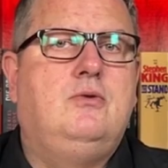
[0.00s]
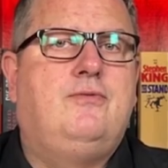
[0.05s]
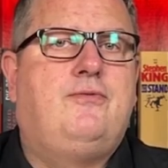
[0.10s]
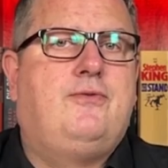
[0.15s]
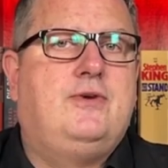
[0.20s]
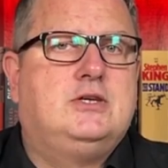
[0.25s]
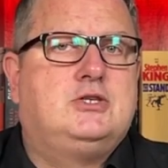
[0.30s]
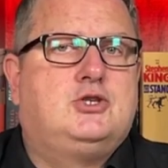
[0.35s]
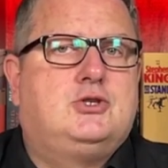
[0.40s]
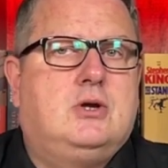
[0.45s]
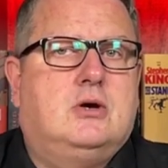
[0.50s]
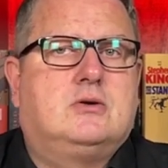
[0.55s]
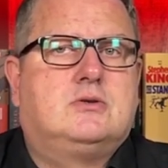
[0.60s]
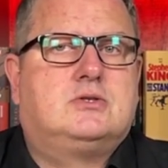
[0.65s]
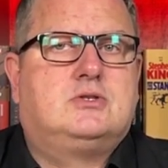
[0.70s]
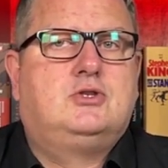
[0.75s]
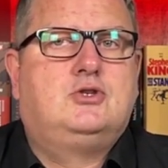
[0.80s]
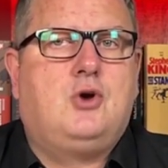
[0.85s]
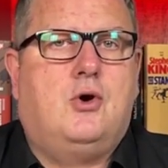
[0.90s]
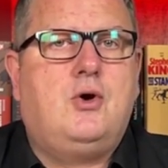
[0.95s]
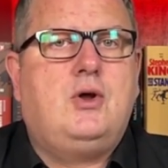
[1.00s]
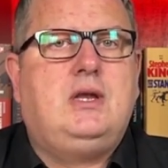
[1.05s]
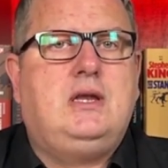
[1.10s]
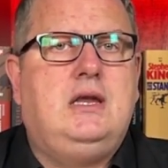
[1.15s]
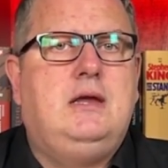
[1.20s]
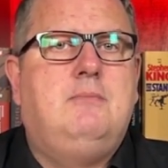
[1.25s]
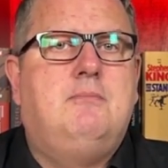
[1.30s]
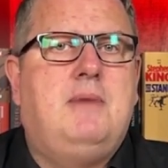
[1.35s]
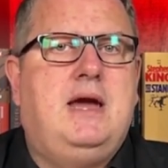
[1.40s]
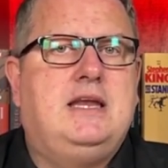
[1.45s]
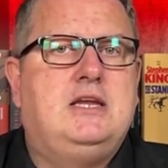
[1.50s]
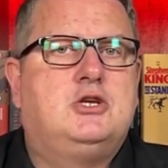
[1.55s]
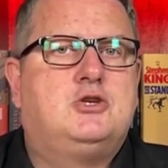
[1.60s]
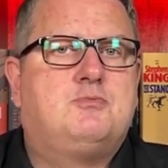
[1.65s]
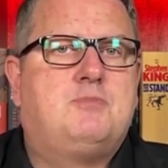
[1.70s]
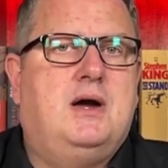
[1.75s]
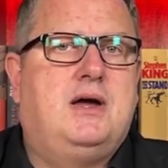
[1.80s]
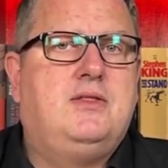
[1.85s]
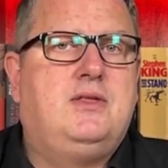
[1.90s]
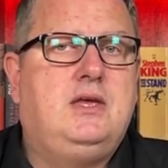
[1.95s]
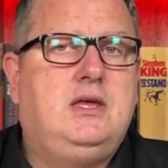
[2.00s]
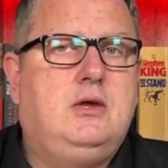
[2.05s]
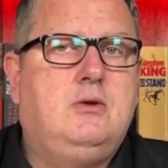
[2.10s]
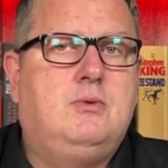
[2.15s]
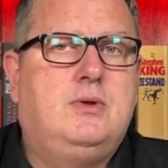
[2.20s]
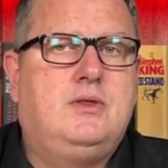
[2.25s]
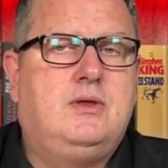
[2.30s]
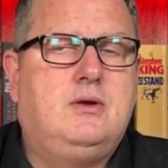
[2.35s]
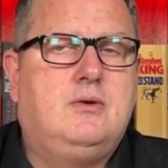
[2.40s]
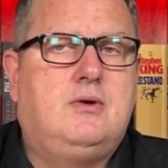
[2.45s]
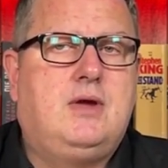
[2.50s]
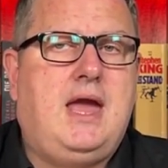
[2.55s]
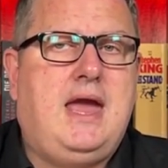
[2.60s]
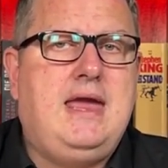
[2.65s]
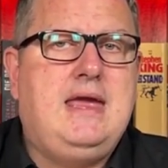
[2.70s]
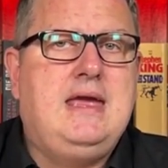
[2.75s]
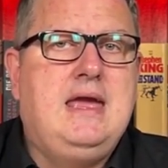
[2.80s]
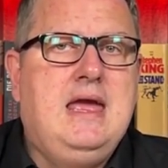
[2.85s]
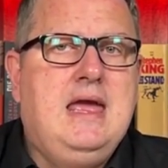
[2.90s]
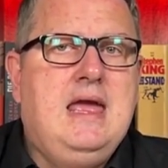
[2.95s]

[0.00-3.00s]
fish stocks jointly managed by the EU and the UK